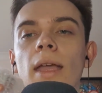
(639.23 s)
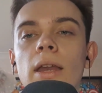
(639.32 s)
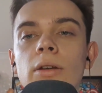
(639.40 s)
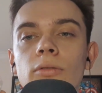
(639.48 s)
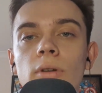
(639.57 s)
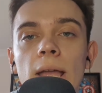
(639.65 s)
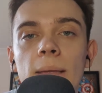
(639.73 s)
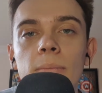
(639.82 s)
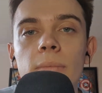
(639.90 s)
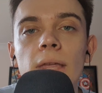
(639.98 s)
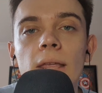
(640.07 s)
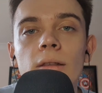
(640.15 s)
And wrap
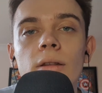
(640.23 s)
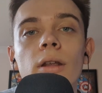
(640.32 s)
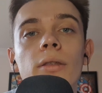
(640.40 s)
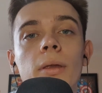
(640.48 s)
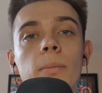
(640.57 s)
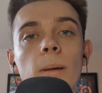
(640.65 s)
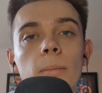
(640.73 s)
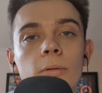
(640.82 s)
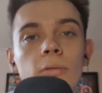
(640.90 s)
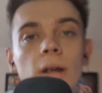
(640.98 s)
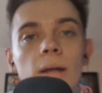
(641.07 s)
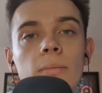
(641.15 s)
in the
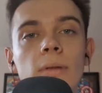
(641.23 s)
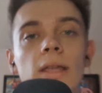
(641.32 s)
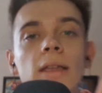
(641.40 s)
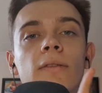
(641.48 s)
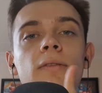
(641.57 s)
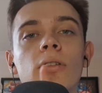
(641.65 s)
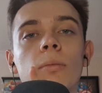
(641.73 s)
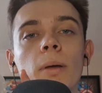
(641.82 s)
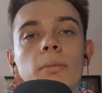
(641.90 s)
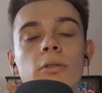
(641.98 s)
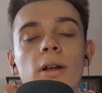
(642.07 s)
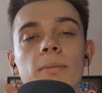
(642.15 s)
bubble wrap if your
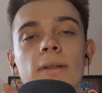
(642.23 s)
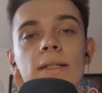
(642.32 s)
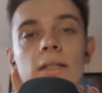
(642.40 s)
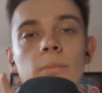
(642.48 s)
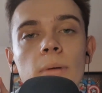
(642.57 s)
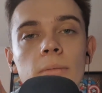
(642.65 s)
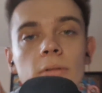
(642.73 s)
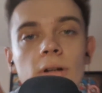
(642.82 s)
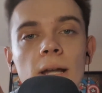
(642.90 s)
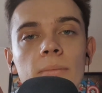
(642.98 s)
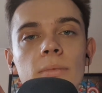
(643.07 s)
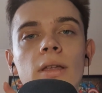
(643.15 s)
bubble wrap is still bubble
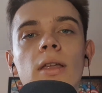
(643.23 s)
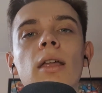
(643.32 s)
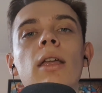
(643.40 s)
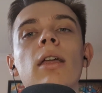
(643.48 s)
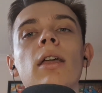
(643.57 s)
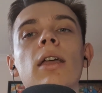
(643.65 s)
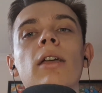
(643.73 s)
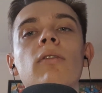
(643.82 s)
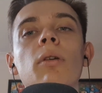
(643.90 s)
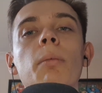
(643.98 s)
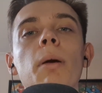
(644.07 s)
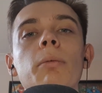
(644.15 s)
wrap.
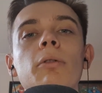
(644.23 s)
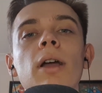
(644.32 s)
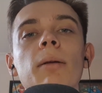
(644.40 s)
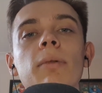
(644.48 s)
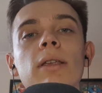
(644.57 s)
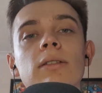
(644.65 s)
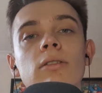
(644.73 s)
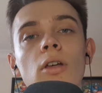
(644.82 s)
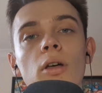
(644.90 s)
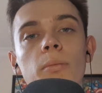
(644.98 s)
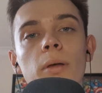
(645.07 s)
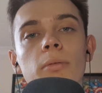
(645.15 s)
If your bubble wrap is
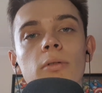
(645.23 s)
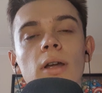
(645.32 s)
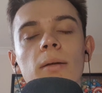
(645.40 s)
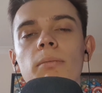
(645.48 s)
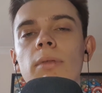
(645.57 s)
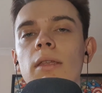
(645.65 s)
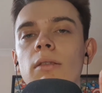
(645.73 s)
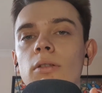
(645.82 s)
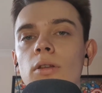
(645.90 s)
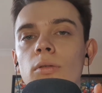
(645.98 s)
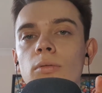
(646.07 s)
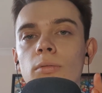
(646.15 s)
not bubble wrap, then
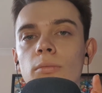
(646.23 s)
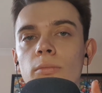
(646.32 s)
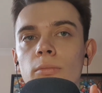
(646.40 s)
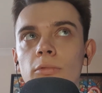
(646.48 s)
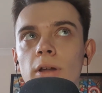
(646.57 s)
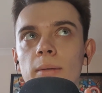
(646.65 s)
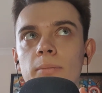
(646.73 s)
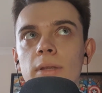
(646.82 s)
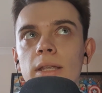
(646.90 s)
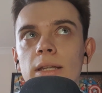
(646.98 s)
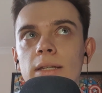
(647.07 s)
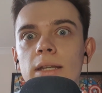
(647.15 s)
don't wrap
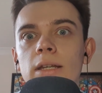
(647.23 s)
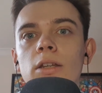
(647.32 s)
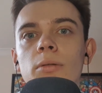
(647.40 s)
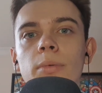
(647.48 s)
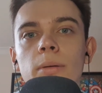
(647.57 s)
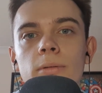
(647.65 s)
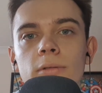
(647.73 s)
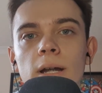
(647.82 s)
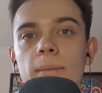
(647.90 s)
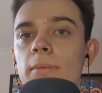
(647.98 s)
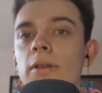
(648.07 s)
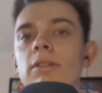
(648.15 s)
it in your bubble
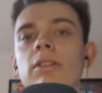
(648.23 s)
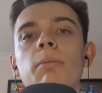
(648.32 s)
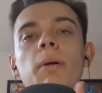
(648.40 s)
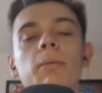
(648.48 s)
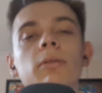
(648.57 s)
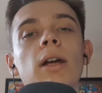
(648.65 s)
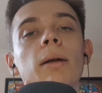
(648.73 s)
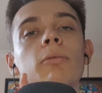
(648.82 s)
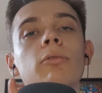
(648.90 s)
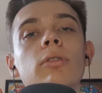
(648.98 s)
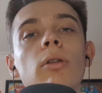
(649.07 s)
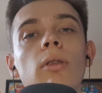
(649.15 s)
wrap, because your bubble wrap
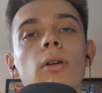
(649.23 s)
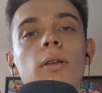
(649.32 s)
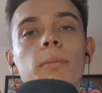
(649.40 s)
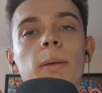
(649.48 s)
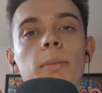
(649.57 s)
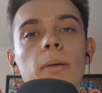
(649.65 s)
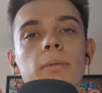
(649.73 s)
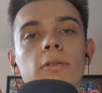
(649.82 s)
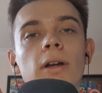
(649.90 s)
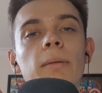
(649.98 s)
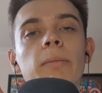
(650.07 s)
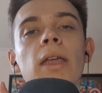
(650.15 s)
will no longer be bubble
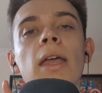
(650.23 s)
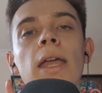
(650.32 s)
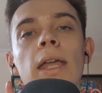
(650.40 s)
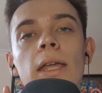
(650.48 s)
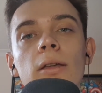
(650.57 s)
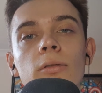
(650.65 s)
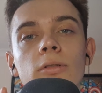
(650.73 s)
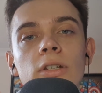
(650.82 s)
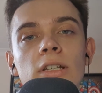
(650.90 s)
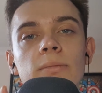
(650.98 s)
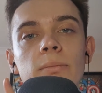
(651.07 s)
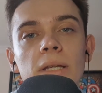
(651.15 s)
wrap. It will
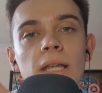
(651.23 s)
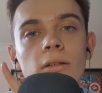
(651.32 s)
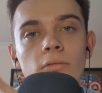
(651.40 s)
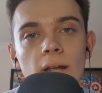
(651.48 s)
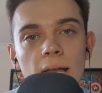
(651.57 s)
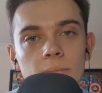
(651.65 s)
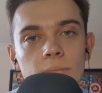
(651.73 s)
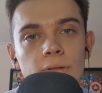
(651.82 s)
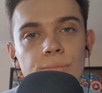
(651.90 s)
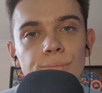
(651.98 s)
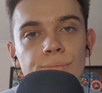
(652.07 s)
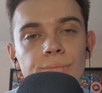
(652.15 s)
just be wrap.
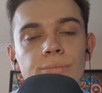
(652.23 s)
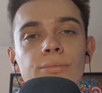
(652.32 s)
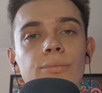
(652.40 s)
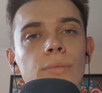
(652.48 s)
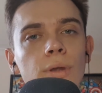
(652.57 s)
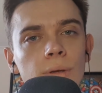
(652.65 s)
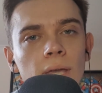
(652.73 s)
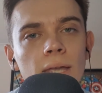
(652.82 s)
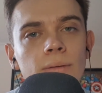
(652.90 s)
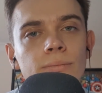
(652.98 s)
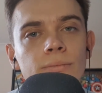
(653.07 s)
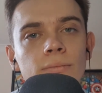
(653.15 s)

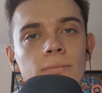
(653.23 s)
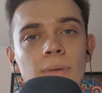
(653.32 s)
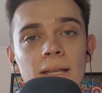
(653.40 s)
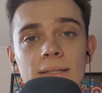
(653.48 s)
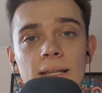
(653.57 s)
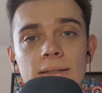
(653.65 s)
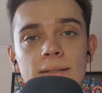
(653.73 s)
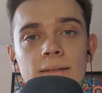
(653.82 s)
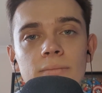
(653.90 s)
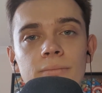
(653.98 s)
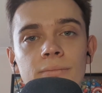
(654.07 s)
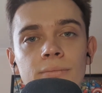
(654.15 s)
Okay? Makes sense?